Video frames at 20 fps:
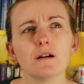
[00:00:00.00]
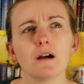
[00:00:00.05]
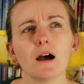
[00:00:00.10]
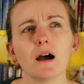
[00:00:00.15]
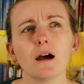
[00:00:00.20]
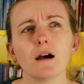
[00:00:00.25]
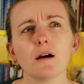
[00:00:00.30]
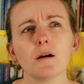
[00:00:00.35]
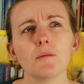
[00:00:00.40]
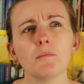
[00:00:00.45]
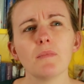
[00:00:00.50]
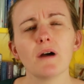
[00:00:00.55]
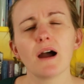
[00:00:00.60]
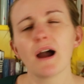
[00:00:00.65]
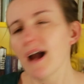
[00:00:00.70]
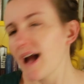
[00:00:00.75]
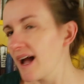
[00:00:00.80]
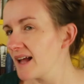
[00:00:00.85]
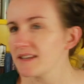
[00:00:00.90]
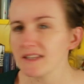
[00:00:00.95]
um,
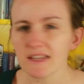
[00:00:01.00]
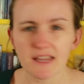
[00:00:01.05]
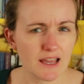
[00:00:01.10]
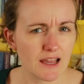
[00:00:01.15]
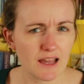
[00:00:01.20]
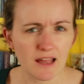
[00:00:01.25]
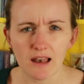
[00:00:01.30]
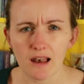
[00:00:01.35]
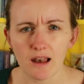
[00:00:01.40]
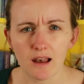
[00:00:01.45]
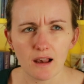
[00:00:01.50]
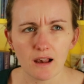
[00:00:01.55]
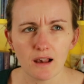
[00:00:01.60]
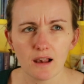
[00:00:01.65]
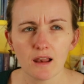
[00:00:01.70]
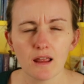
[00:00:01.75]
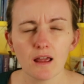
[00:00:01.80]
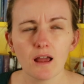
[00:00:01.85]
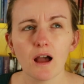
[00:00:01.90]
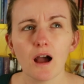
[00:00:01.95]
Haniel,
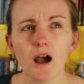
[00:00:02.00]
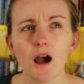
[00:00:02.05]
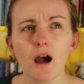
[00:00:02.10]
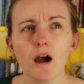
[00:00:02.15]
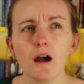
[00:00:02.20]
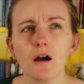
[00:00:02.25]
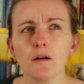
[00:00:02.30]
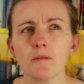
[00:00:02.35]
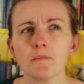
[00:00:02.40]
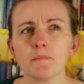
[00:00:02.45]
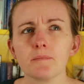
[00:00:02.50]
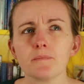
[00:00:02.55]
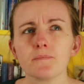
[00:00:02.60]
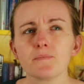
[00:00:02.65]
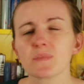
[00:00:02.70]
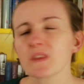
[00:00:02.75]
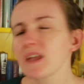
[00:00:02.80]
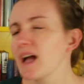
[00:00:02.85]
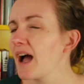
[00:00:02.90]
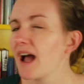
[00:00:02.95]
um,
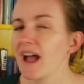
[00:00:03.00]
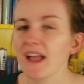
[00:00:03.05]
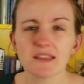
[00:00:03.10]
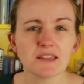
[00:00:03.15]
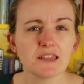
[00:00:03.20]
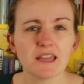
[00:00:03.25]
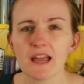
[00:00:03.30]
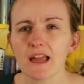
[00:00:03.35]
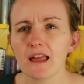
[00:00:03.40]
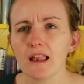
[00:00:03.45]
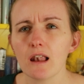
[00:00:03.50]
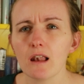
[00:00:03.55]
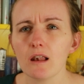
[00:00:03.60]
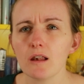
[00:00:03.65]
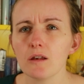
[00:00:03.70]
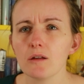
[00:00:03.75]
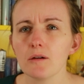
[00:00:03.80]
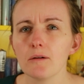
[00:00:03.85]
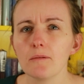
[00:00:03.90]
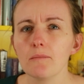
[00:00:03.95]

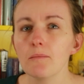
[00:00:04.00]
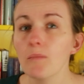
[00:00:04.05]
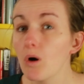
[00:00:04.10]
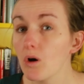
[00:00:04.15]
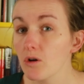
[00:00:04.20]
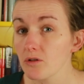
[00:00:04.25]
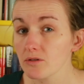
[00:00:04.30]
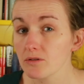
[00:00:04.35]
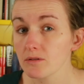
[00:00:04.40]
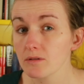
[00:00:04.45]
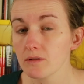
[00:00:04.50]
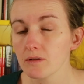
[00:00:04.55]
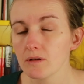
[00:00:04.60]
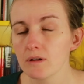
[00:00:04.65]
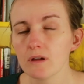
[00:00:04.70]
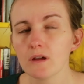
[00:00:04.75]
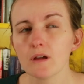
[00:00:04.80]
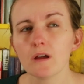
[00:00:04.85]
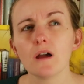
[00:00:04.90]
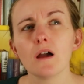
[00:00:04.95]
Haniel mor,
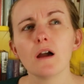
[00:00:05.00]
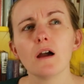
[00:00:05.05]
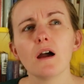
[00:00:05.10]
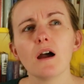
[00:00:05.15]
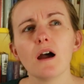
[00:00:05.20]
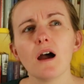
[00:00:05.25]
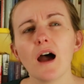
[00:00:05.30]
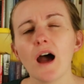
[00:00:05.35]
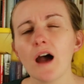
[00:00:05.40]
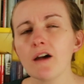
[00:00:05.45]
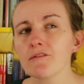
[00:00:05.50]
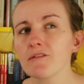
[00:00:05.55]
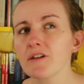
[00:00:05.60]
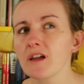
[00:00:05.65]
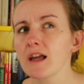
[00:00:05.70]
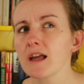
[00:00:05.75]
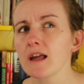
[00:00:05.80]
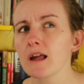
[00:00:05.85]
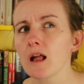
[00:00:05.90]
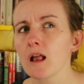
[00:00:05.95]

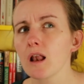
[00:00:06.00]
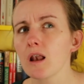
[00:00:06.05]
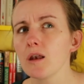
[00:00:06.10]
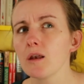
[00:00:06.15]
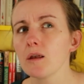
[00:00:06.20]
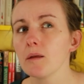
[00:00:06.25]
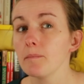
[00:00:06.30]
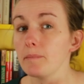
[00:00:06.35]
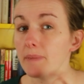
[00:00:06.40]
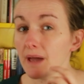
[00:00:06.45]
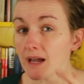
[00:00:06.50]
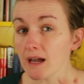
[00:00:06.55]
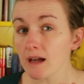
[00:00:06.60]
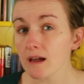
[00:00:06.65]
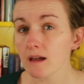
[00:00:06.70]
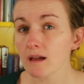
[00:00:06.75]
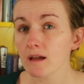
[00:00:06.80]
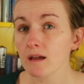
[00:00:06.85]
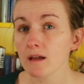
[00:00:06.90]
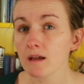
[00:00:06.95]
Avel big,
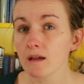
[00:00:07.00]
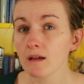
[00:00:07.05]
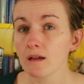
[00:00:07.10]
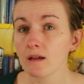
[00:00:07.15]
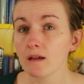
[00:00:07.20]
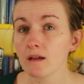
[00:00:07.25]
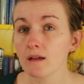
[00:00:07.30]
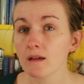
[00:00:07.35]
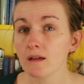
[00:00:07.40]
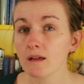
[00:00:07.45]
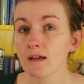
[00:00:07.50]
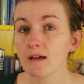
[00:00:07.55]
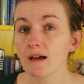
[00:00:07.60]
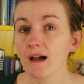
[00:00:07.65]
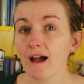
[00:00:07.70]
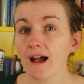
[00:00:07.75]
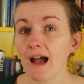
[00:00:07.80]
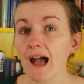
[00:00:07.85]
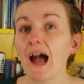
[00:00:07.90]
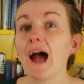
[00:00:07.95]

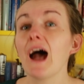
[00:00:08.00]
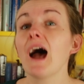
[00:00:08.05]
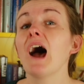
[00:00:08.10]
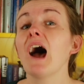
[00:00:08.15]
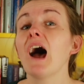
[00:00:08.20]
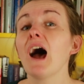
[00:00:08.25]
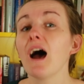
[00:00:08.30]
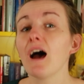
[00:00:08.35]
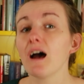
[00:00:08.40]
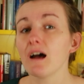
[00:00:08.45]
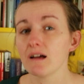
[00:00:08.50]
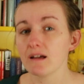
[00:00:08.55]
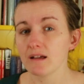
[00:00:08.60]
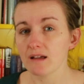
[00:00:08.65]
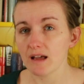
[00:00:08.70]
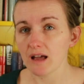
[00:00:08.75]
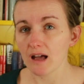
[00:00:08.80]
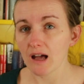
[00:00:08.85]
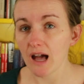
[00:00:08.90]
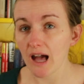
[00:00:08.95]
Ha,
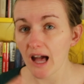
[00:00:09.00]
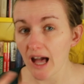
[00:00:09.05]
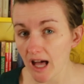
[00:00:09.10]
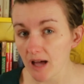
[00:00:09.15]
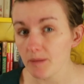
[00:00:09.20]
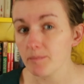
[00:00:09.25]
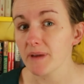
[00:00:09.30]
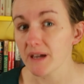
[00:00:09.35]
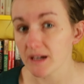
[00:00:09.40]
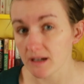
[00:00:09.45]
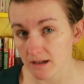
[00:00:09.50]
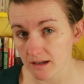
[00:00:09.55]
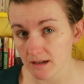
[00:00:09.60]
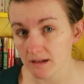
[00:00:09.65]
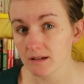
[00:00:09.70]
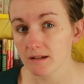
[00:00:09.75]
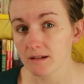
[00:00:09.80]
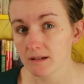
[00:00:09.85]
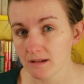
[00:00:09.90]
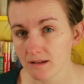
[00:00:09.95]
Ha big.
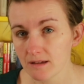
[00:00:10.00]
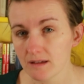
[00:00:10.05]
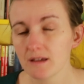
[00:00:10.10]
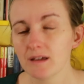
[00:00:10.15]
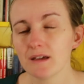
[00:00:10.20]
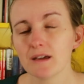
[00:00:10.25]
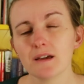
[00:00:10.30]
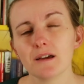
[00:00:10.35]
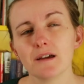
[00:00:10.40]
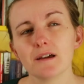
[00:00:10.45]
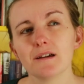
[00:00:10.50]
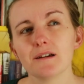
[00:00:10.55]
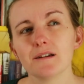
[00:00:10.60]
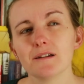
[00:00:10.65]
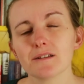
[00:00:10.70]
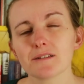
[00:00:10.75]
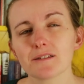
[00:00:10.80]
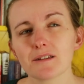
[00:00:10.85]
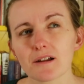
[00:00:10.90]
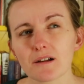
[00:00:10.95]

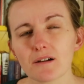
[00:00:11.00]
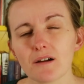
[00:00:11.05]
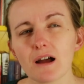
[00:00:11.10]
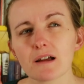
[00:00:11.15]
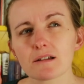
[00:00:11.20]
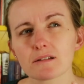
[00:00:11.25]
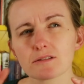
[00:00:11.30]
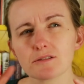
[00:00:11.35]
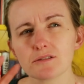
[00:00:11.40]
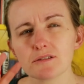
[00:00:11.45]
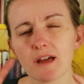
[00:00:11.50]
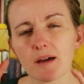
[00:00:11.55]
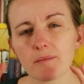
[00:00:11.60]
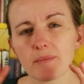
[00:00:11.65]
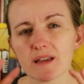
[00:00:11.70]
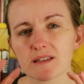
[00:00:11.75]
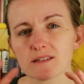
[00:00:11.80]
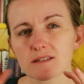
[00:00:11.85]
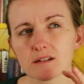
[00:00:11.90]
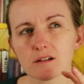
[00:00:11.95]
I do that
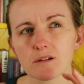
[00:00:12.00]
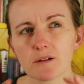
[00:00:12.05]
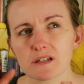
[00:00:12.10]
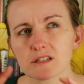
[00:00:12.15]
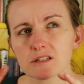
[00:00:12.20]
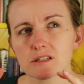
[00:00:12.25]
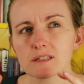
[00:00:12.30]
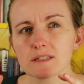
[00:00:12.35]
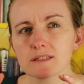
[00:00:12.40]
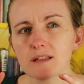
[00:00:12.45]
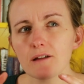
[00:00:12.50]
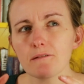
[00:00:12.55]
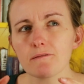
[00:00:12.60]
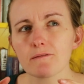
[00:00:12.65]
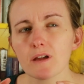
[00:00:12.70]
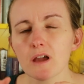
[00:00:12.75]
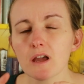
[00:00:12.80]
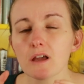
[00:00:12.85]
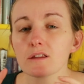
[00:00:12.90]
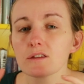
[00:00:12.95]
basic question stuff.
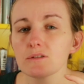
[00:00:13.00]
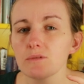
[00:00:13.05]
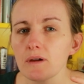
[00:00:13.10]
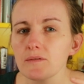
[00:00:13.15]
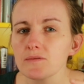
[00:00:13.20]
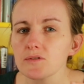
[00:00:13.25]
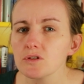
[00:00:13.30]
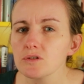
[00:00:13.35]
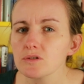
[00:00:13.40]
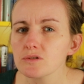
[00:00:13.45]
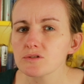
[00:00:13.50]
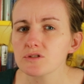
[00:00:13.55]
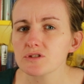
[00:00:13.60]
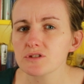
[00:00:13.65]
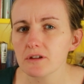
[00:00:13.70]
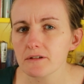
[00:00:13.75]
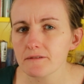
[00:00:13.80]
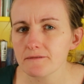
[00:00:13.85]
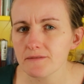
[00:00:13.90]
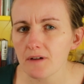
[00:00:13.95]
So I've used
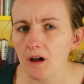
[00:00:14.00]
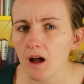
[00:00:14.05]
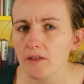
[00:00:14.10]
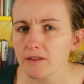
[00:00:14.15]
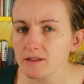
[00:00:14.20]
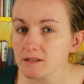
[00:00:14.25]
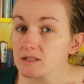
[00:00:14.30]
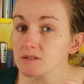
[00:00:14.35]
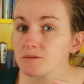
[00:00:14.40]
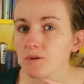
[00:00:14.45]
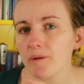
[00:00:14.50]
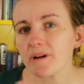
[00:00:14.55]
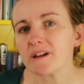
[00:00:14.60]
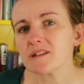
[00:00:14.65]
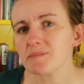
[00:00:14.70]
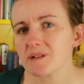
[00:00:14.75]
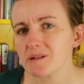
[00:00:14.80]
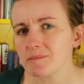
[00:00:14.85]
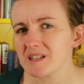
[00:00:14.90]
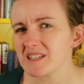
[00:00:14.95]
so far, this is the one where
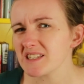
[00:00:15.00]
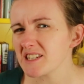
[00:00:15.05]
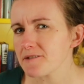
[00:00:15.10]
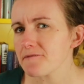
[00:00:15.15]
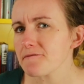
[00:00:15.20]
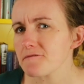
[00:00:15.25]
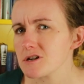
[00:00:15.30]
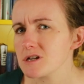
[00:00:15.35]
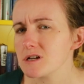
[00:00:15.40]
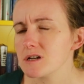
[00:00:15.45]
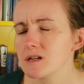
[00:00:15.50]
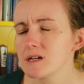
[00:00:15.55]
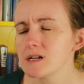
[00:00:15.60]
it's been a bit different.